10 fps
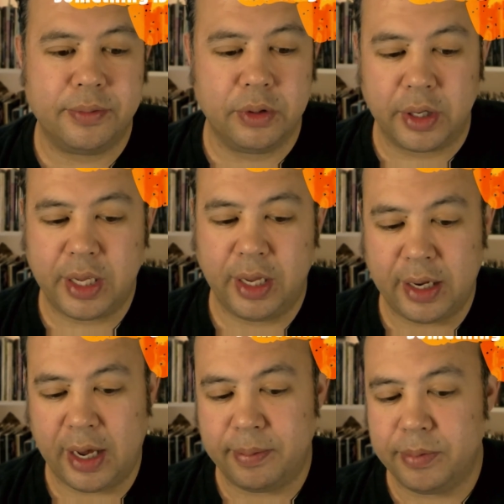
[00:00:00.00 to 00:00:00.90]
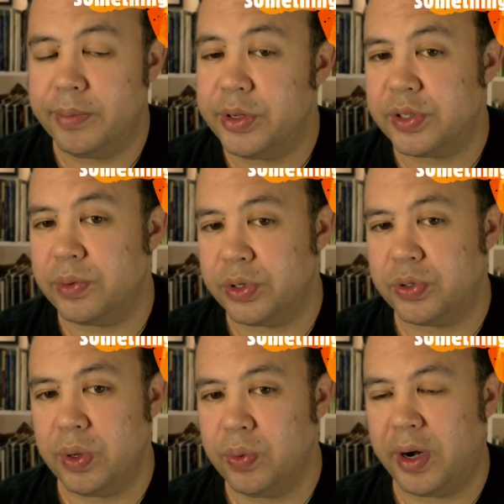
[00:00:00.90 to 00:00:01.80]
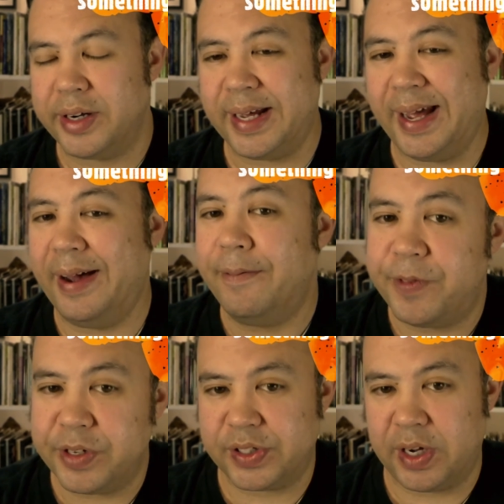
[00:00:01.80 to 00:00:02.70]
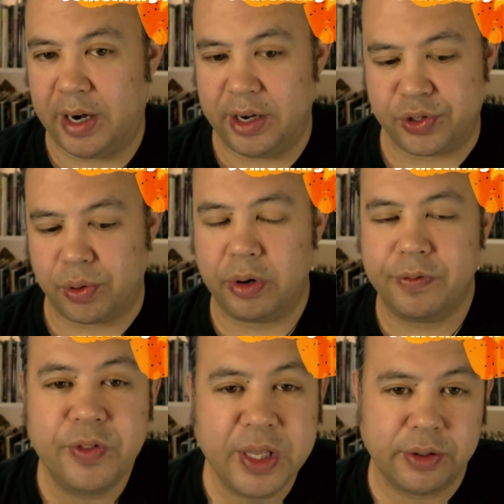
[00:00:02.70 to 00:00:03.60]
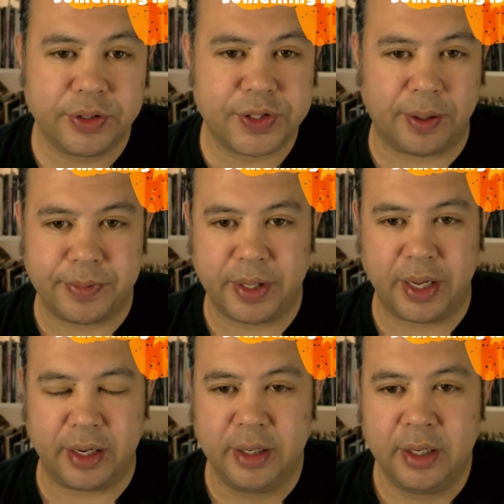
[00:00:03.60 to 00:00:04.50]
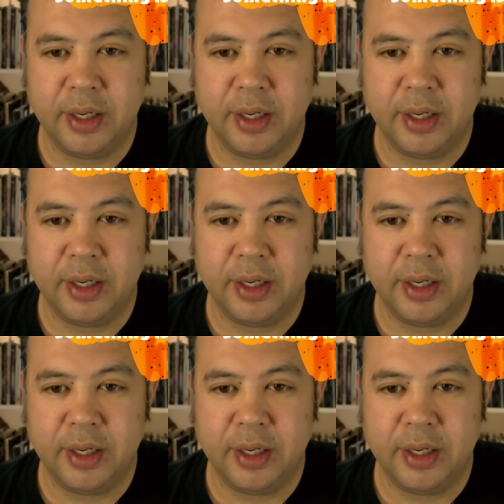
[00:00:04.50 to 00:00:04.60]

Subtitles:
looking at moments in which we want to emphasize or reveal something